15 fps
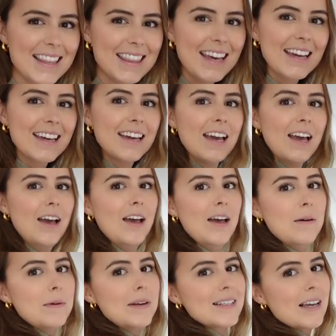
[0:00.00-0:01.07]
I think,
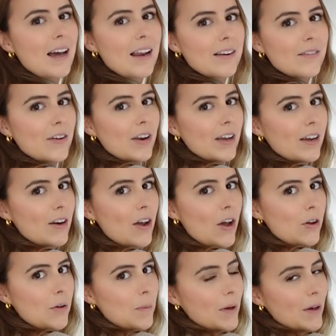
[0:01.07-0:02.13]
but it's kind of got like an
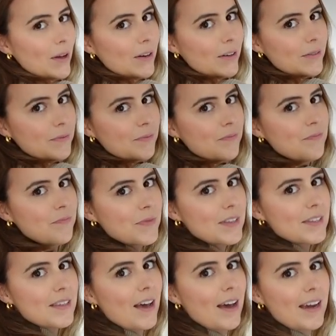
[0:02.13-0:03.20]
open
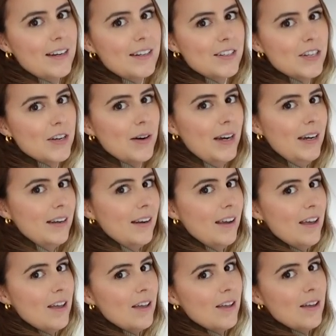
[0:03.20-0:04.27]
side to it.
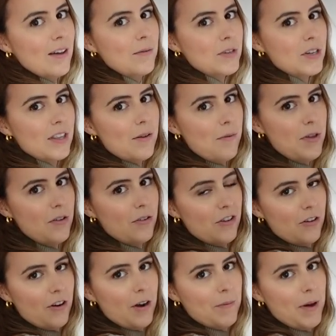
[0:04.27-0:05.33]
Which I think when you got
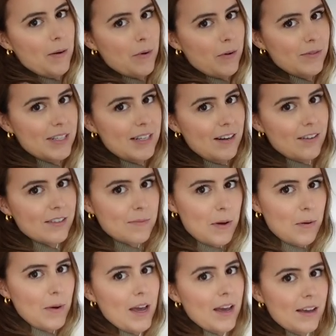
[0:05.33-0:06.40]
your arm up obviously looks a
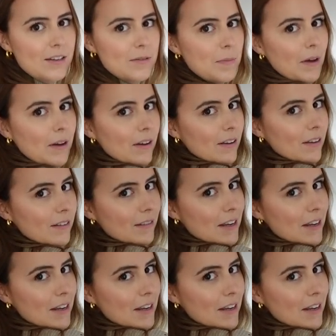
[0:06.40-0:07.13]
bit weird, but